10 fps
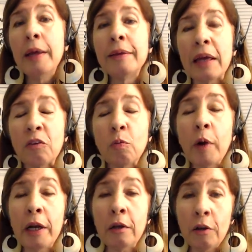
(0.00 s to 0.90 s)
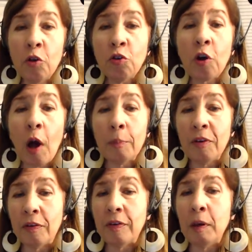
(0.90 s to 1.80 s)
that's when you should come to
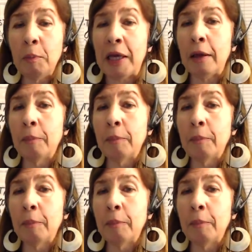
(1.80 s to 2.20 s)
see me.